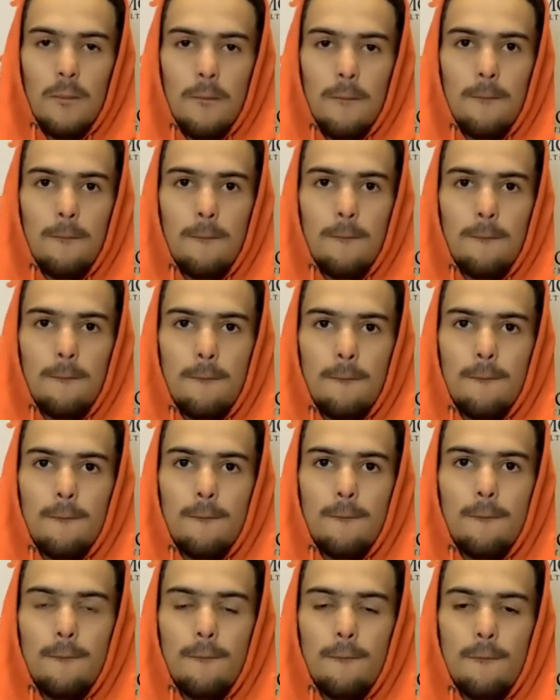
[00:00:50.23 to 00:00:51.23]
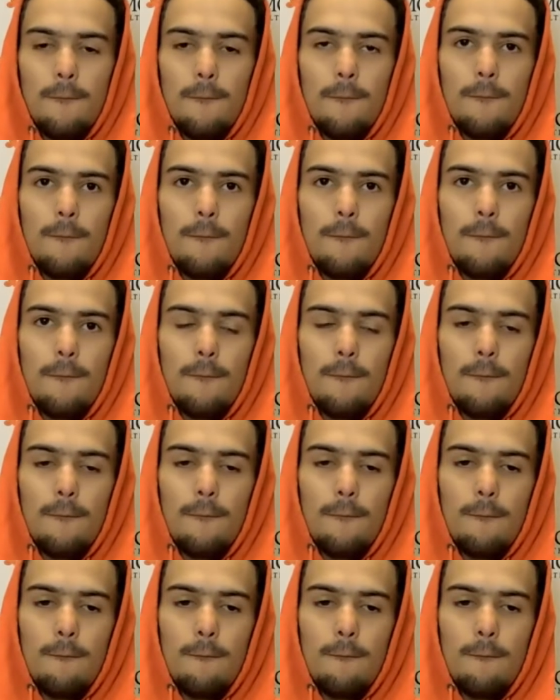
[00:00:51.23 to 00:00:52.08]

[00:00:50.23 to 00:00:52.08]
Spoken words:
Nothing is said.